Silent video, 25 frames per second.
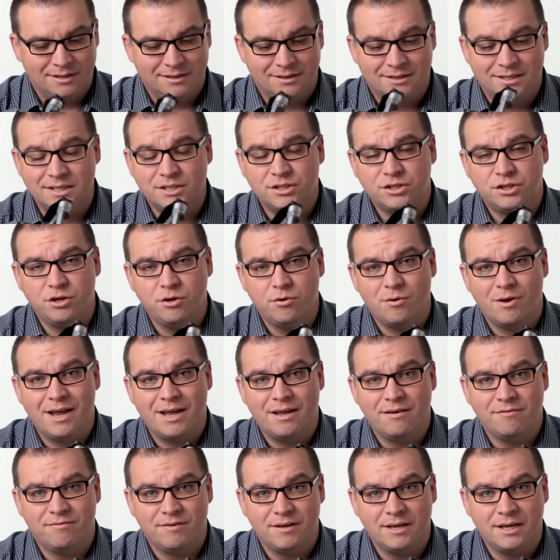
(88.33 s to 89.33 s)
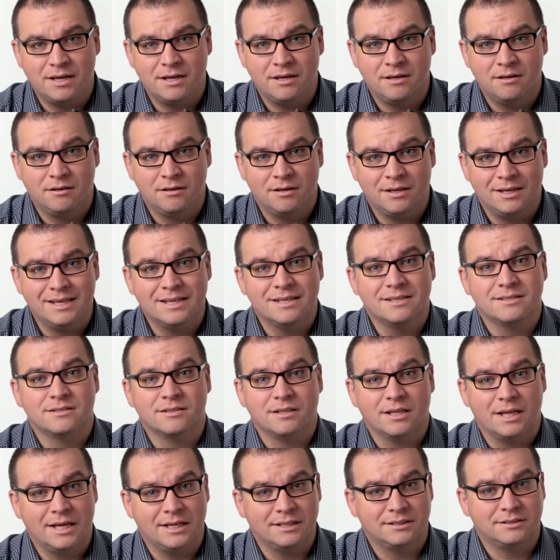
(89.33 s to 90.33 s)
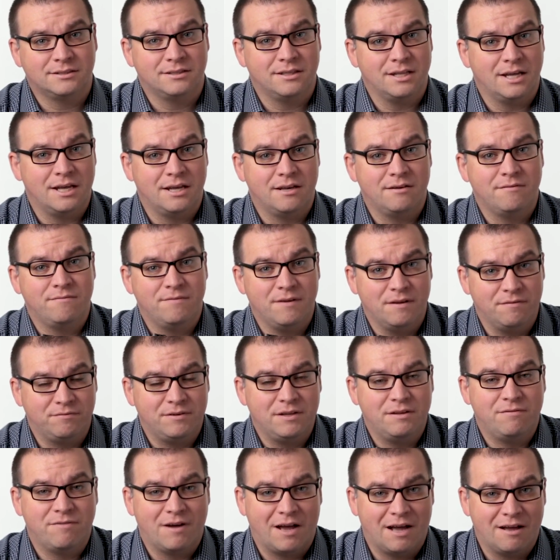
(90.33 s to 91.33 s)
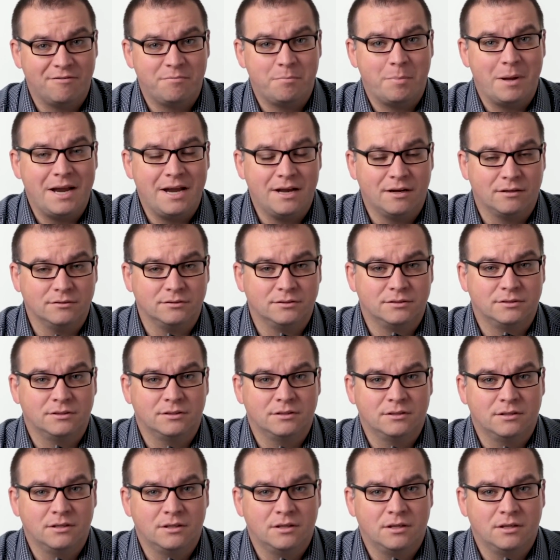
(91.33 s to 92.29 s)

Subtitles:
This UAV is less than 55 pounds,